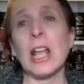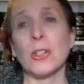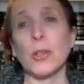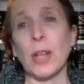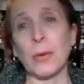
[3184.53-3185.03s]

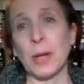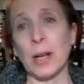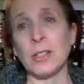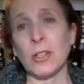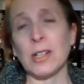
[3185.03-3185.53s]
So like when I
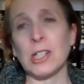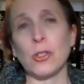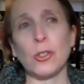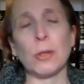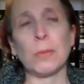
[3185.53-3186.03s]
started as a
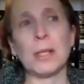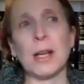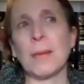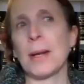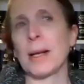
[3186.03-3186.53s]
junior
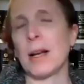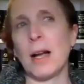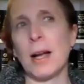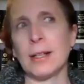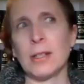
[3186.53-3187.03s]
PM, I got
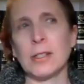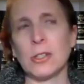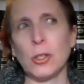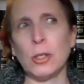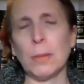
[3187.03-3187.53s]
hired as a
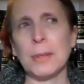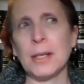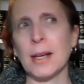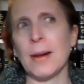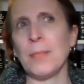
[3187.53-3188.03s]
junior
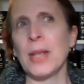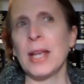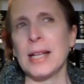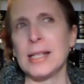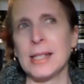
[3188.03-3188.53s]
PM,
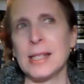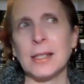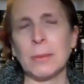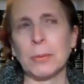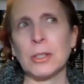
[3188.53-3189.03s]

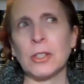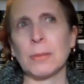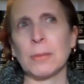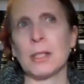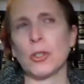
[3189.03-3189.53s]
assisting a project
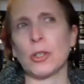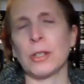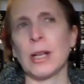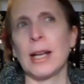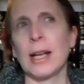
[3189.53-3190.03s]

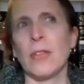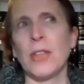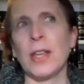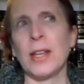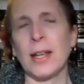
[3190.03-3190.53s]
manager.
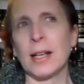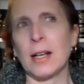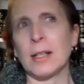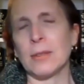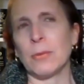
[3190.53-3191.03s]
Then
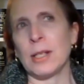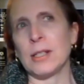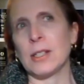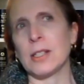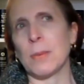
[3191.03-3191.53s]
I went
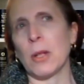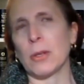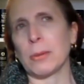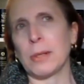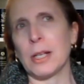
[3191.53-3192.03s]
into
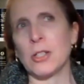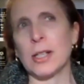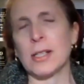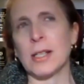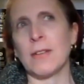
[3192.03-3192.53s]
smaller
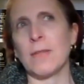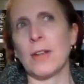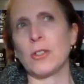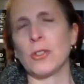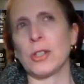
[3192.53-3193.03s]
projects and then
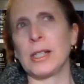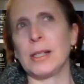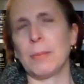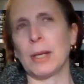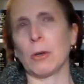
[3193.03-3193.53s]

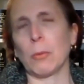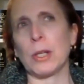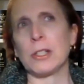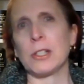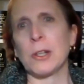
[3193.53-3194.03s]
eventually bigger ones.